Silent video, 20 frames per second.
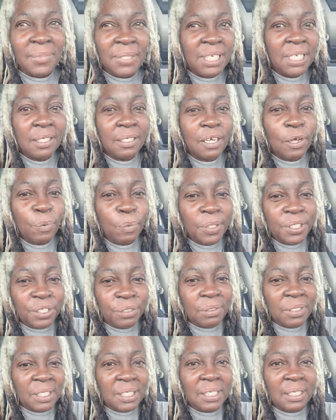didn't know what
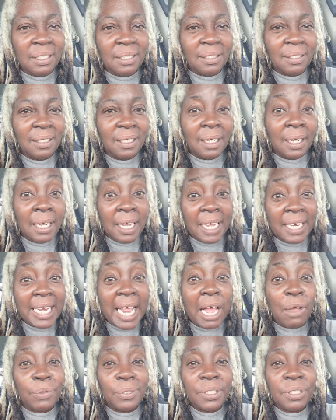you see. And
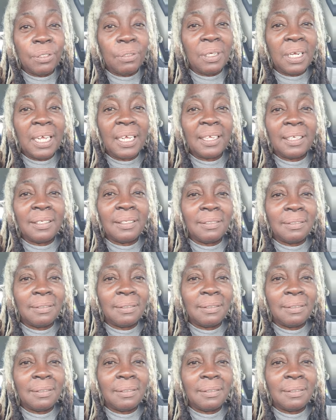now it's too late.